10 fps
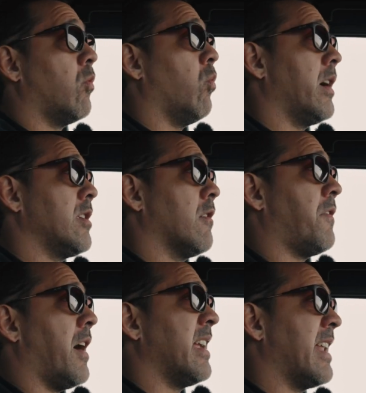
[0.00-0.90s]
what you'll
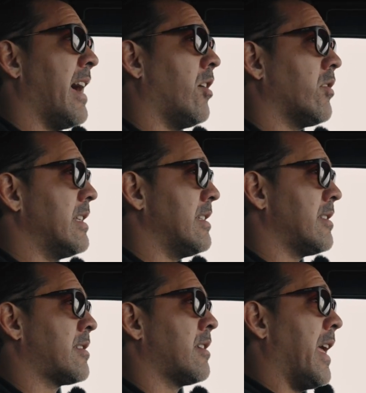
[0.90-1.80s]
find out
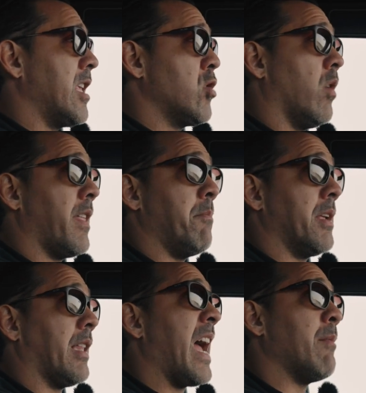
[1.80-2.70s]
is that you will then be
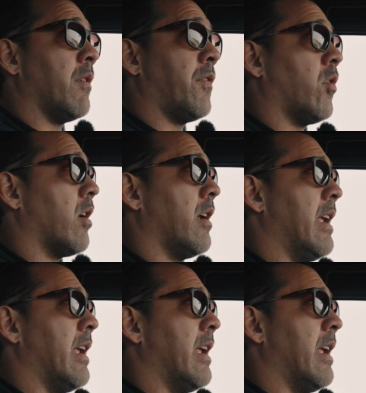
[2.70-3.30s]
liable for it.